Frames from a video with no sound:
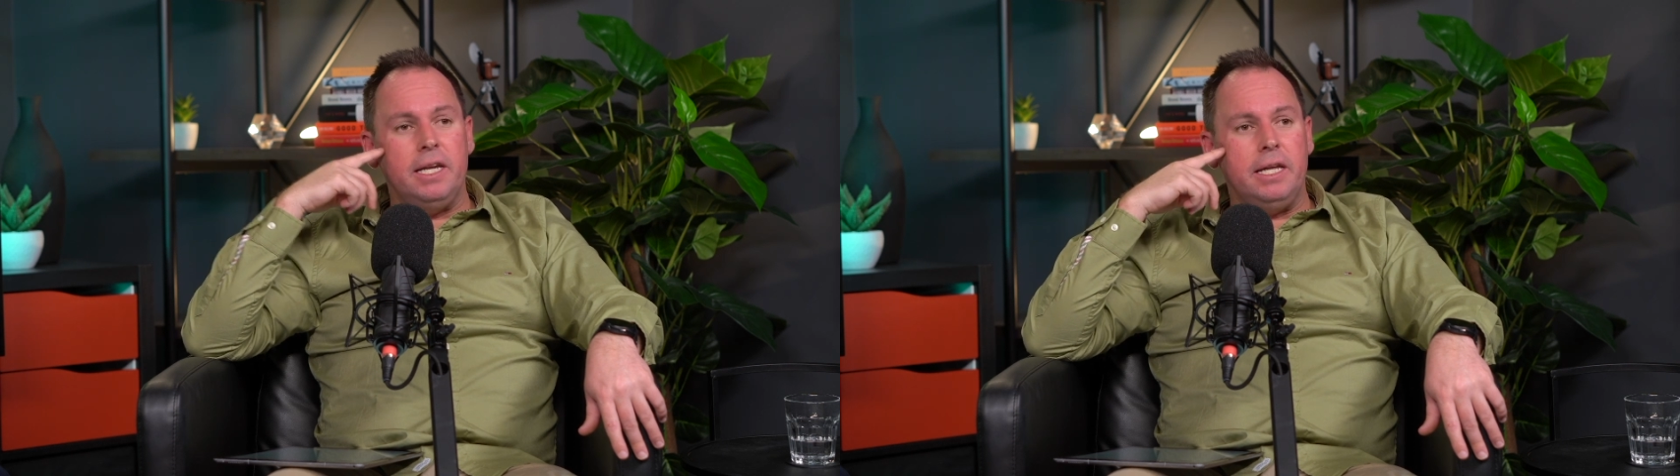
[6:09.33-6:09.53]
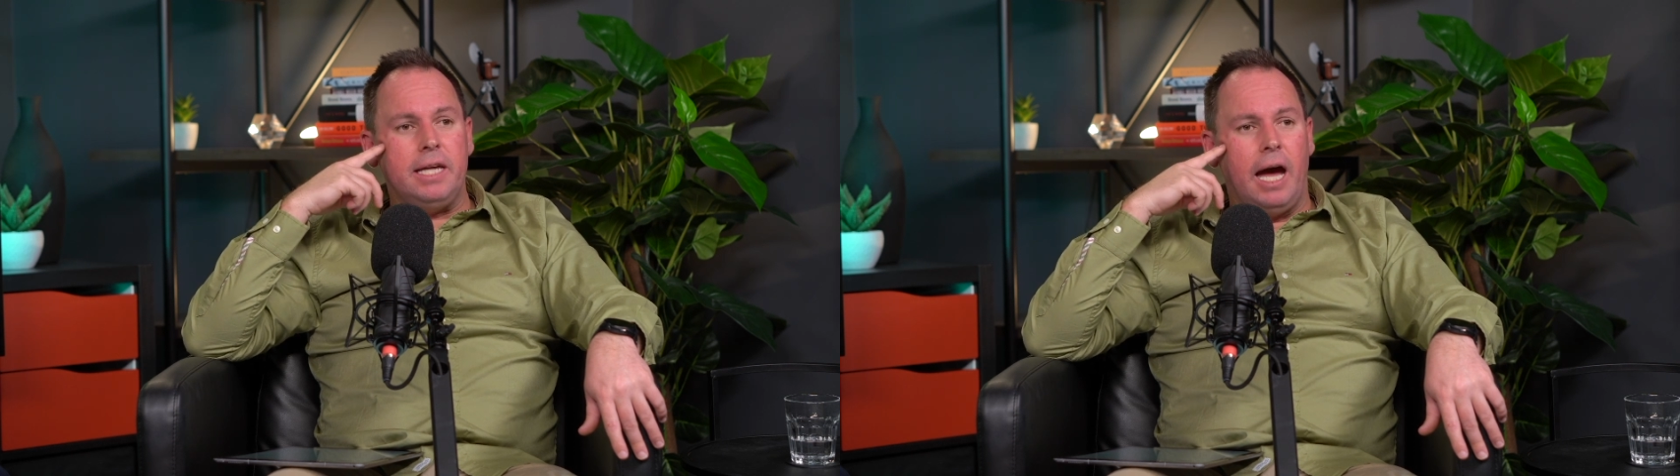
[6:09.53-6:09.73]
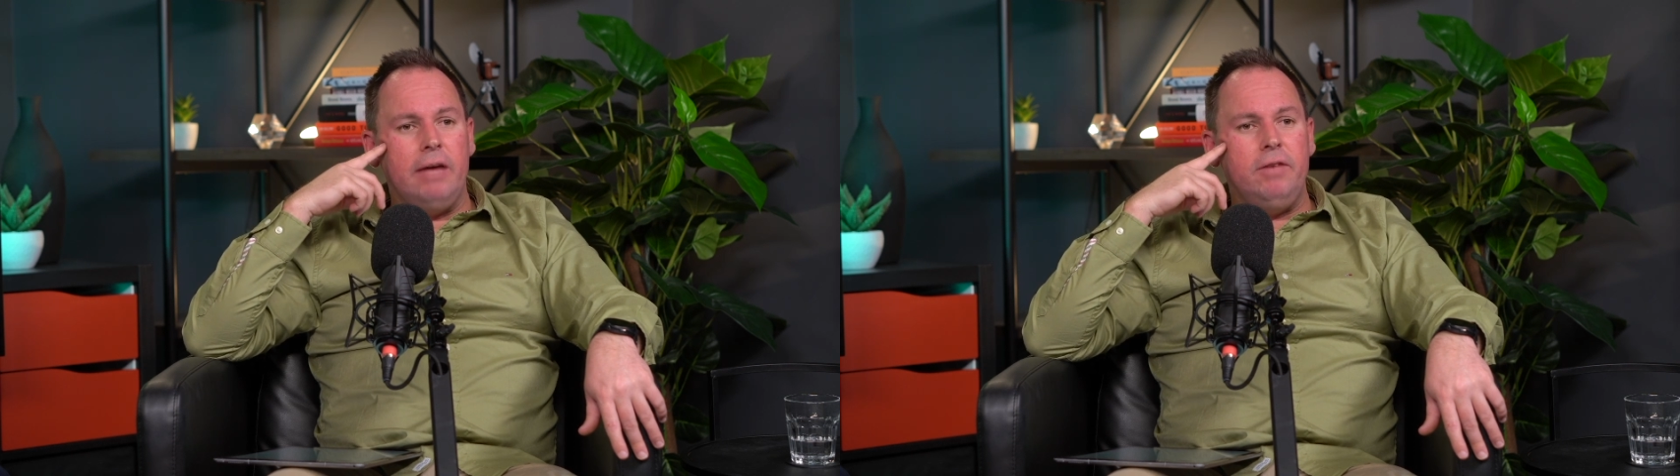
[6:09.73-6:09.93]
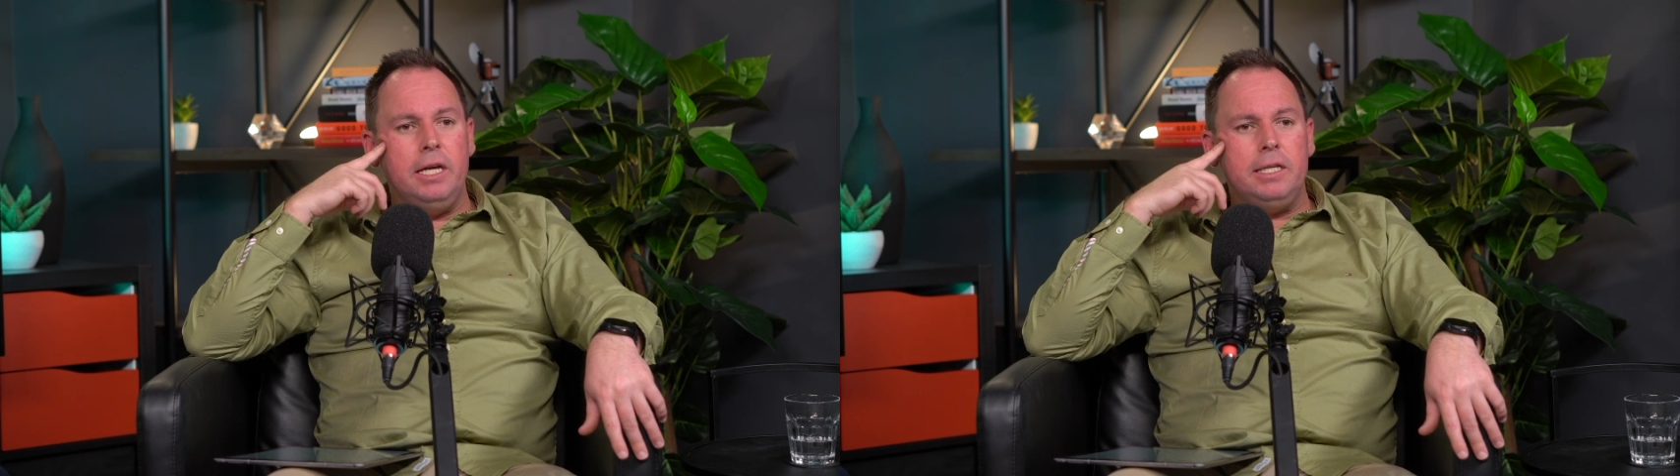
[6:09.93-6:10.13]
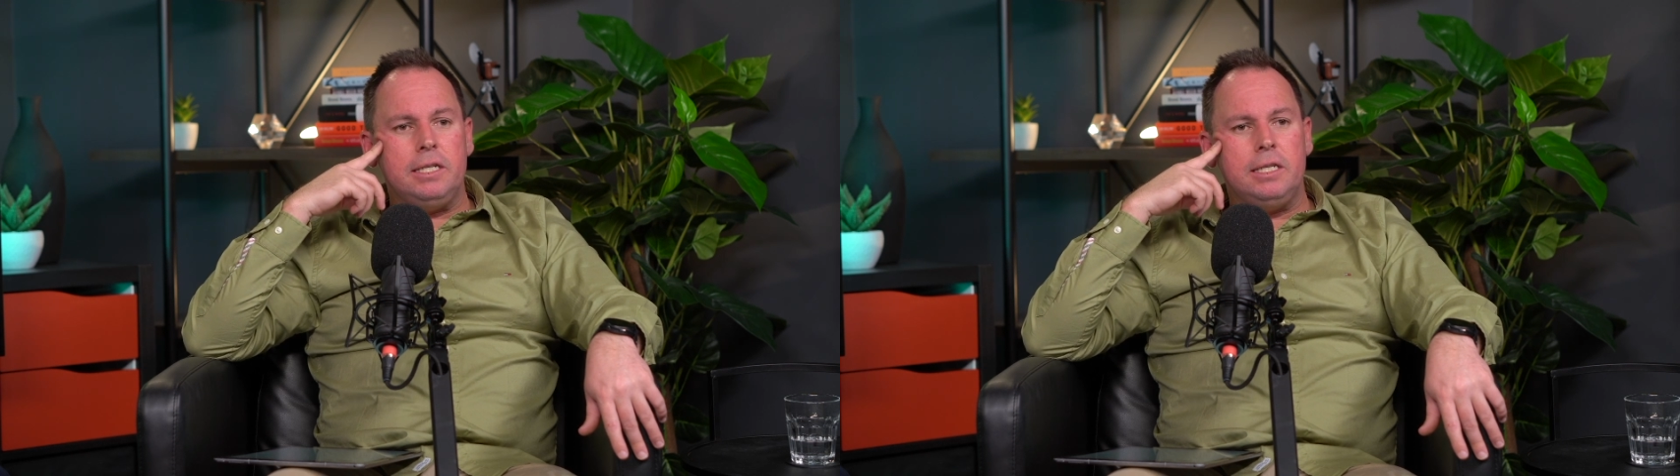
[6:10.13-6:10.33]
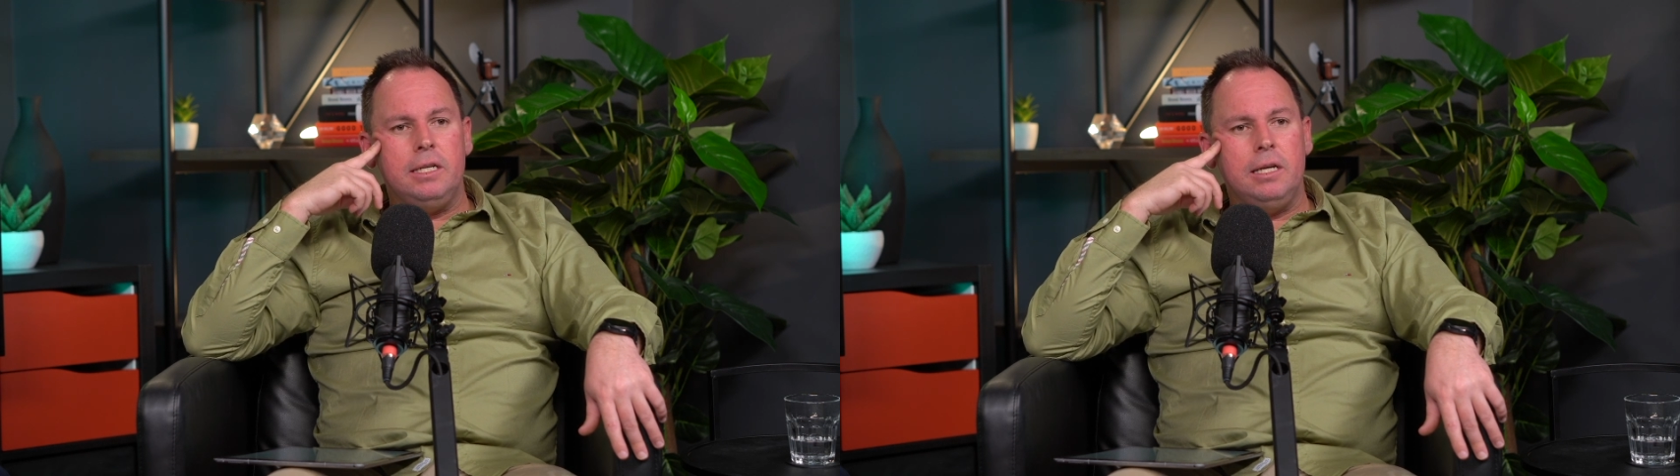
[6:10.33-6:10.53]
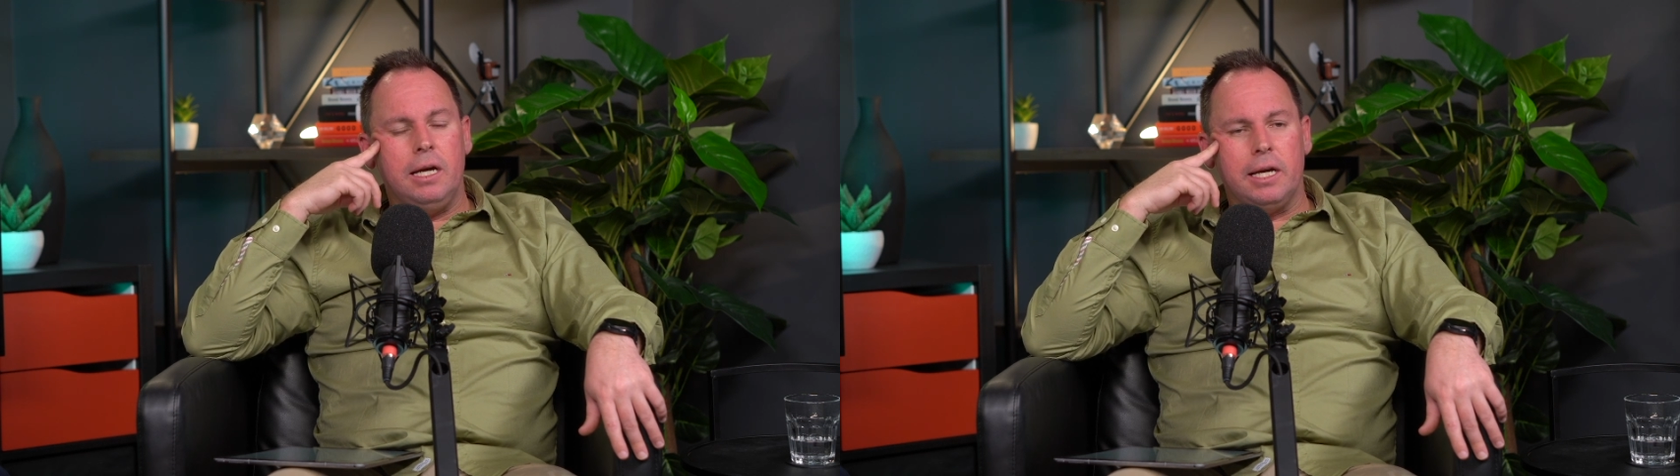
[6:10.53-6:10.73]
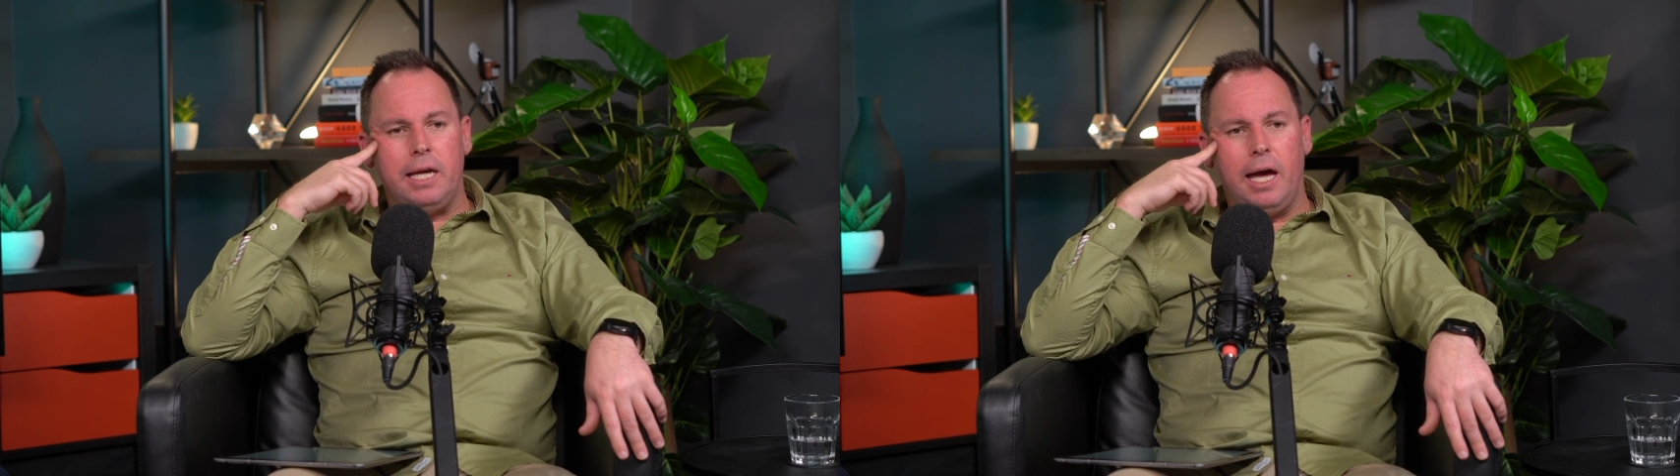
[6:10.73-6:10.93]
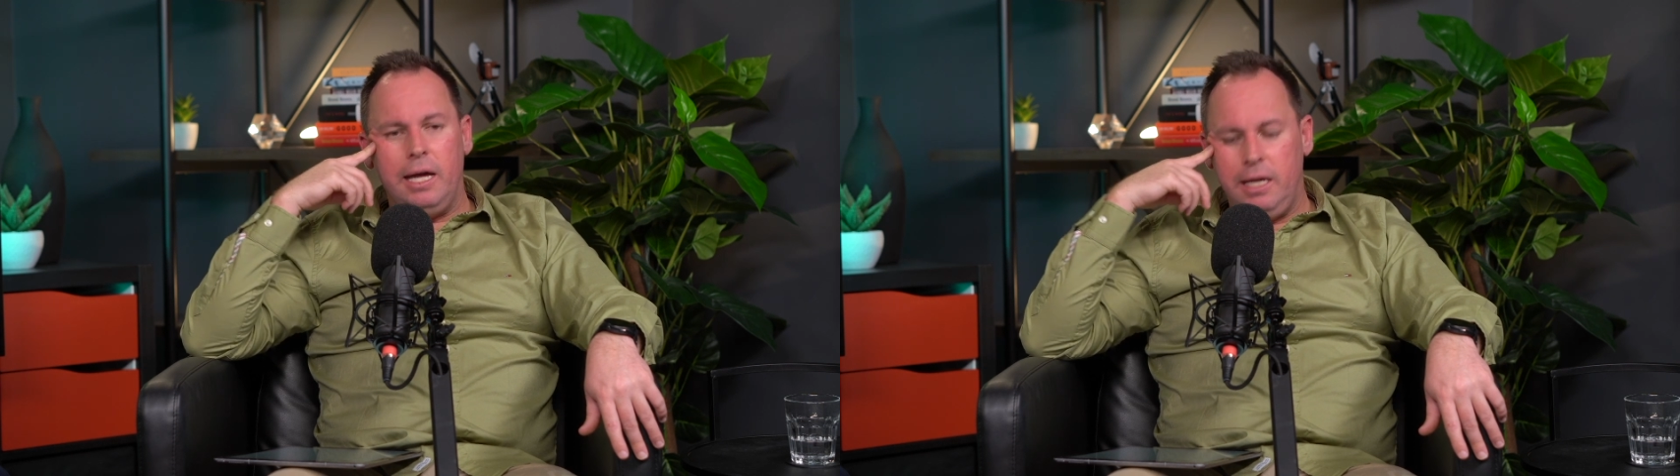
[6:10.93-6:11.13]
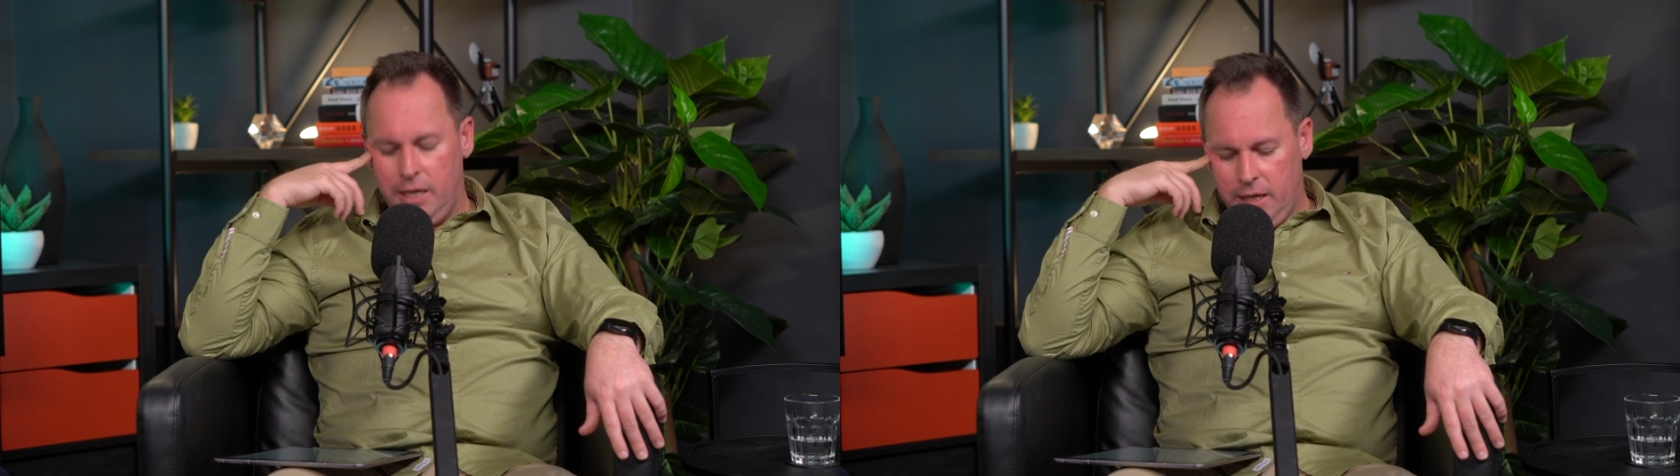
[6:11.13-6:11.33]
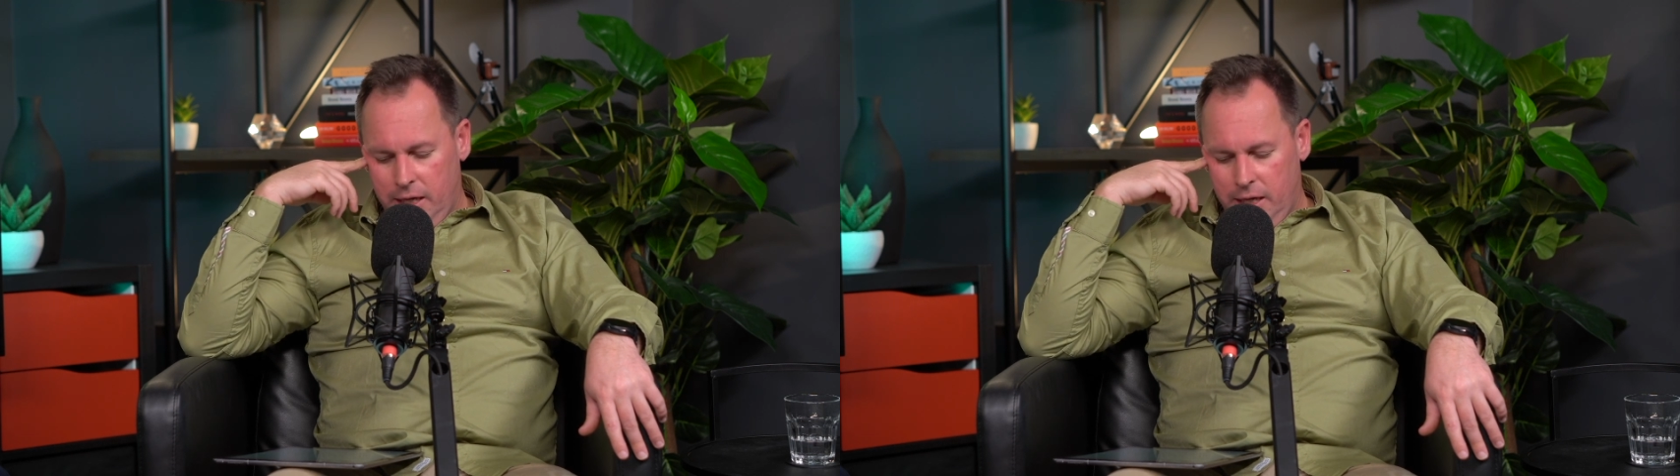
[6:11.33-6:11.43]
any caveats, okay?